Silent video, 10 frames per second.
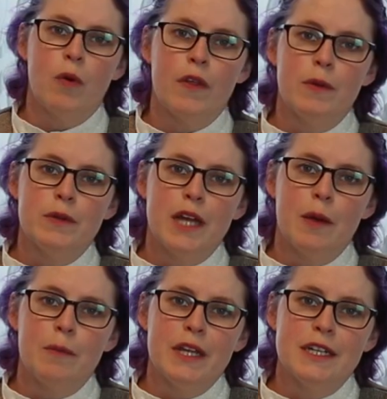While they will
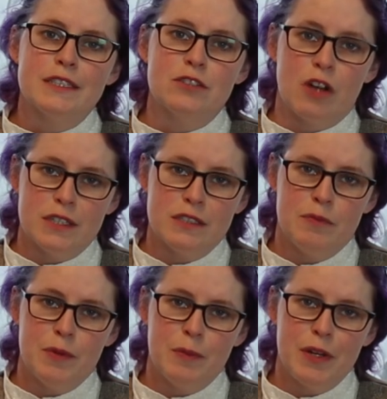not be an
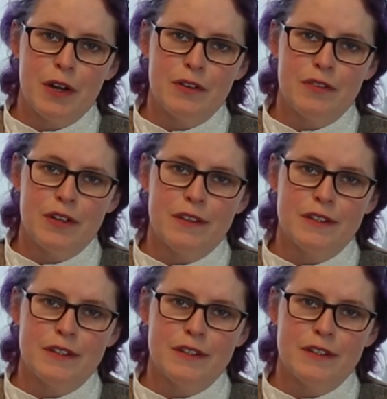exhaustive bibliography on